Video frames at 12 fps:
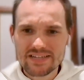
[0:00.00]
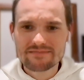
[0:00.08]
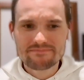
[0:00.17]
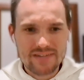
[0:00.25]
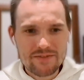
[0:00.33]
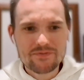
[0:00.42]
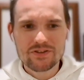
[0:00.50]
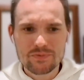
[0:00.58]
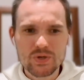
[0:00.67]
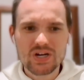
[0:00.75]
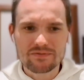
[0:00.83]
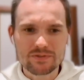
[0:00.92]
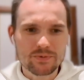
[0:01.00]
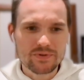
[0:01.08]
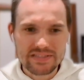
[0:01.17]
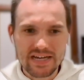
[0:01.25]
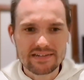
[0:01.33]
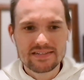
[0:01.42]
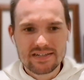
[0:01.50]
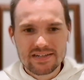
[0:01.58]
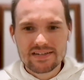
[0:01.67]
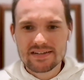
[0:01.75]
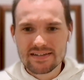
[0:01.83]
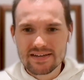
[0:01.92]
I feel a little more comfortable with
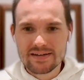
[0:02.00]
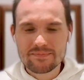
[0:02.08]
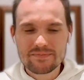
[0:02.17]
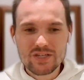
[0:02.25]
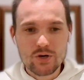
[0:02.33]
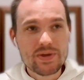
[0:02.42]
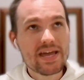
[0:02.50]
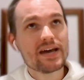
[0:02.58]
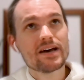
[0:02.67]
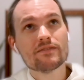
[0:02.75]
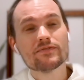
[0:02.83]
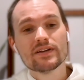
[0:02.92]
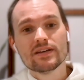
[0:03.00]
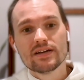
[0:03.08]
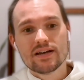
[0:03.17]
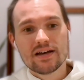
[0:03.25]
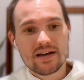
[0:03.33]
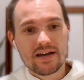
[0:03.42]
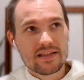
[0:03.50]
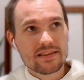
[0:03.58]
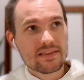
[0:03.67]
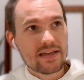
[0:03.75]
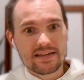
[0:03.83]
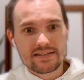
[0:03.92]
that. We have
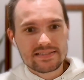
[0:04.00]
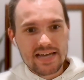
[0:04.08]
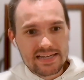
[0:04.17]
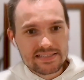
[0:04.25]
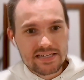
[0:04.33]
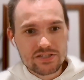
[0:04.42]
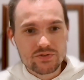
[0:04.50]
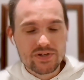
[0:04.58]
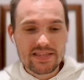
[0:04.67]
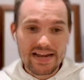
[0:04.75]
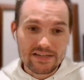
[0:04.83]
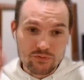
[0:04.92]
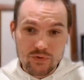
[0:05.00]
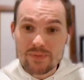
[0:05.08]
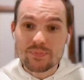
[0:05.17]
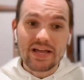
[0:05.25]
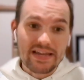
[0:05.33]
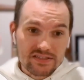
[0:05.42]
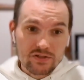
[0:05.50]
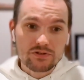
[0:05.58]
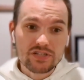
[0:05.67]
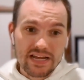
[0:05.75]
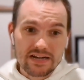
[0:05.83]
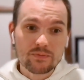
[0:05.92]
task history that has replay
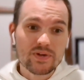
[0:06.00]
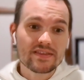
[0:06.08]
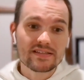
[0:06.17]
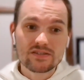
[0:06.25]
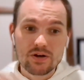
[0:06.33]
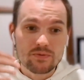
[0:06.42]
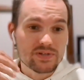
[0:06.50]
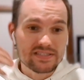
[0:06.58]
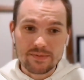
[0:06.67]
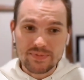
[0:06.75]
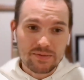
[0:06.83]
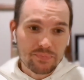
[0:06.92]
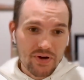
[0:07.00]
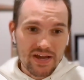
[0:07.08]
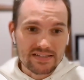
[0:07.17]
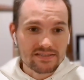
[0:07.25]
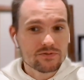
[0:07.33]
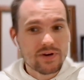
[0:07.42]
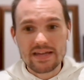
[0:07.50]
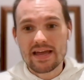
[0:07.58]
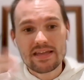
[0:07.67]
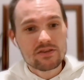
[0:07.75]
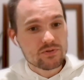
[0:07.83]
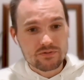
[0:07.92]
associated with it. So when something breaks, great. Hey,
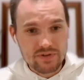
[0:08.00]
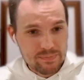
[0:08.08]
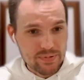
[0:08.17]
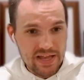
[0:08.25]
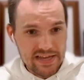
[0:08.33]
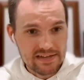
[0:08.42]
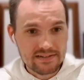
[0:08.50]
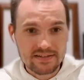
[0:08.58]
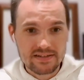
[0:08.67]
you can replay it.